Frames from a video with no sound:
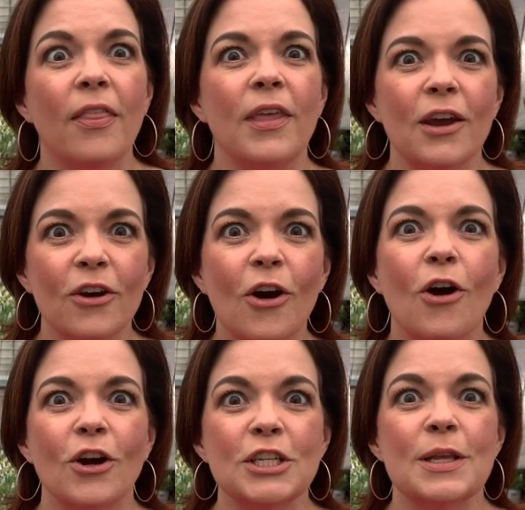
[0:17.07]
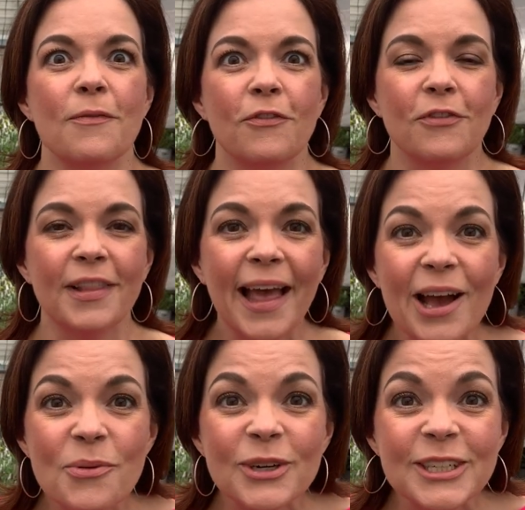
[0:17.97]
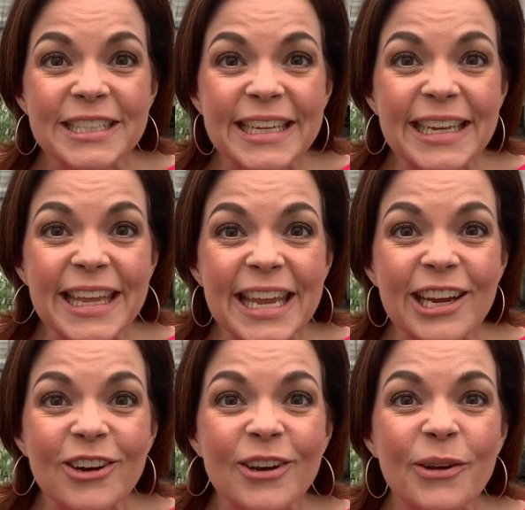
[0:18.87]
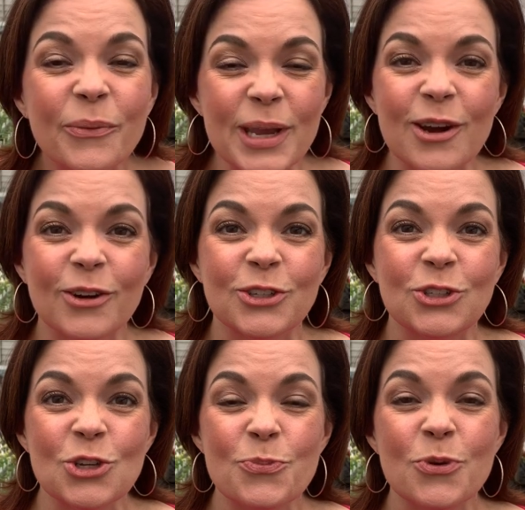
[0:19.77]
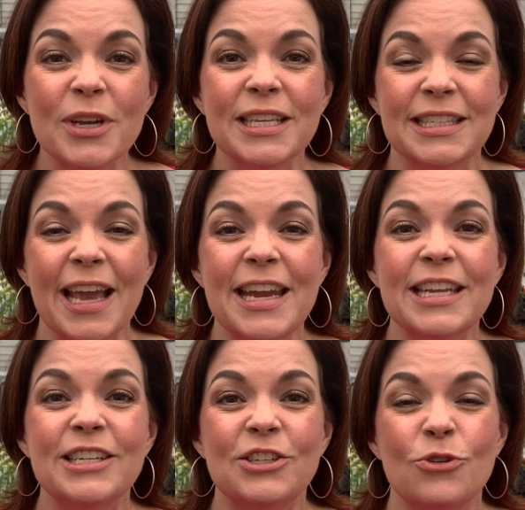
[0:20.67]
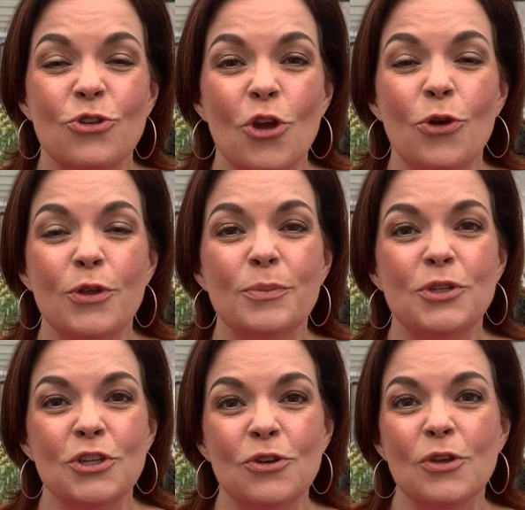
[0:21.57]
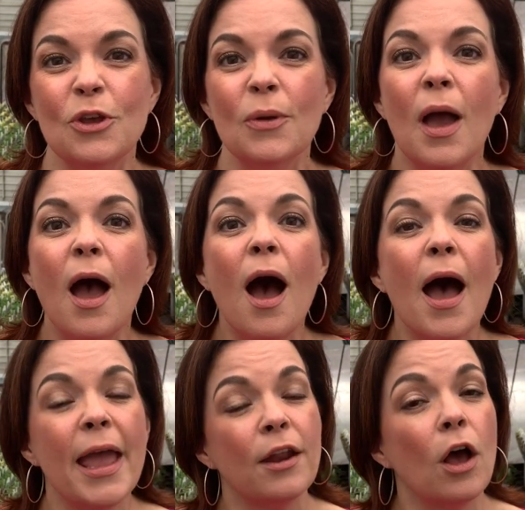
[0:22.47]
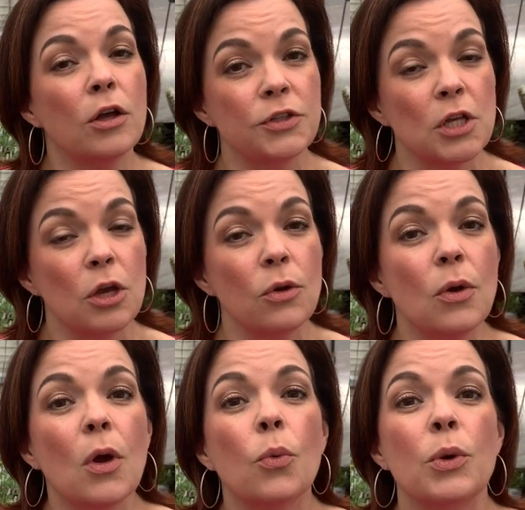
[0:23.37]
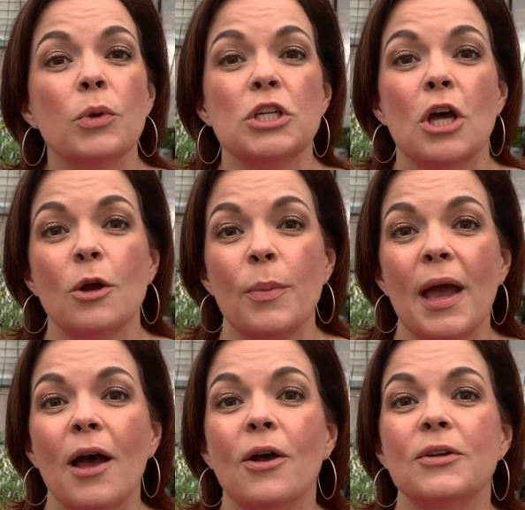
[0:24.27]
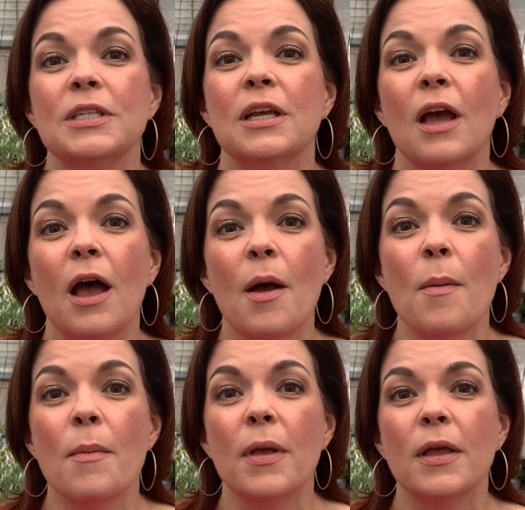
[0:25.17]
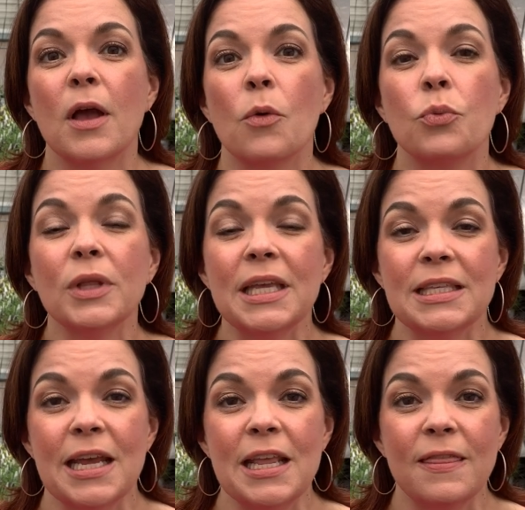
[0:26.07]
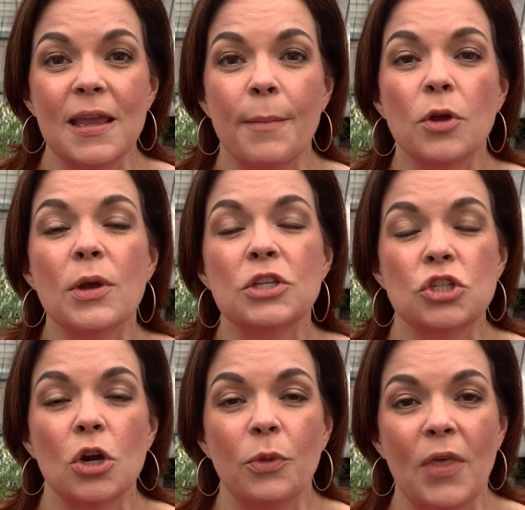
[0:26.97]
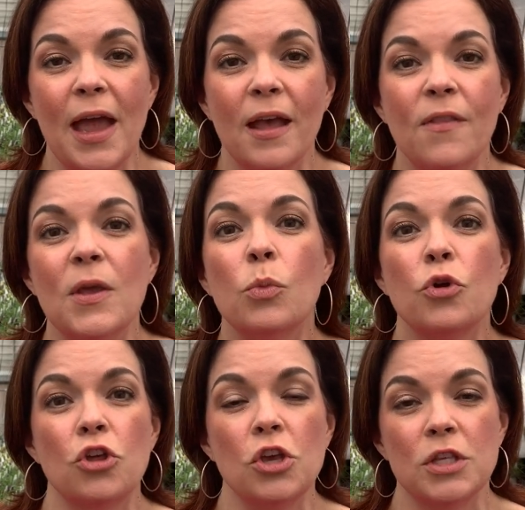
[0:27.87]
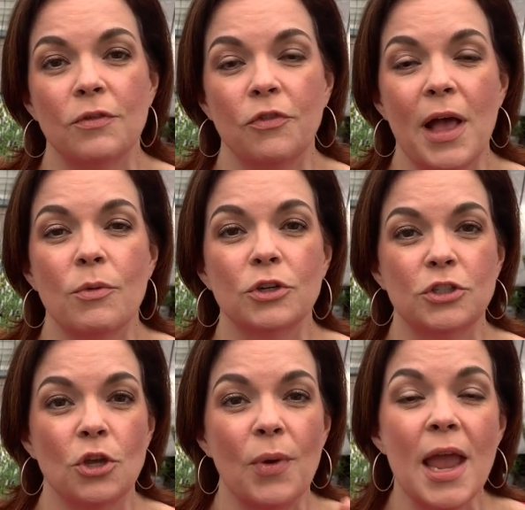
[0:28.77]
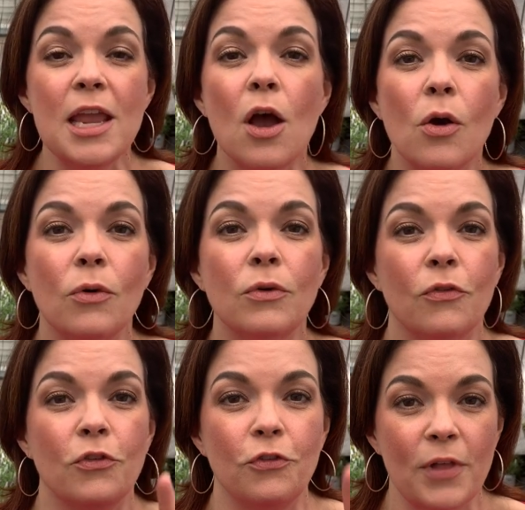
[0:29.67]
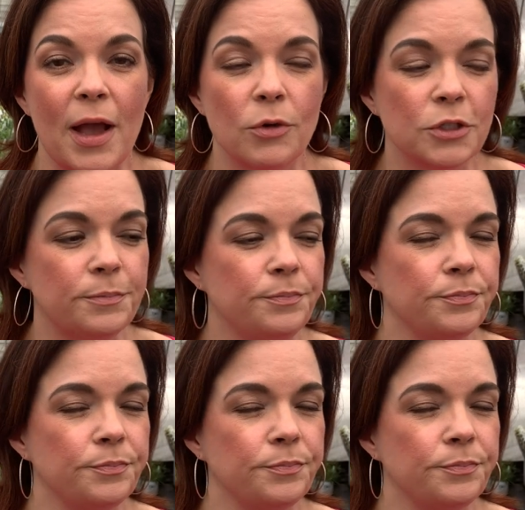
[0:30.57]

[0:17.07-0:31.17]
there are some flowers in here and we are super excited to show them to you. And also, we wanna talk about um, a really exciting thing. I'm gonna start with that and then we'll show you some flowers. So hang on for the flowers.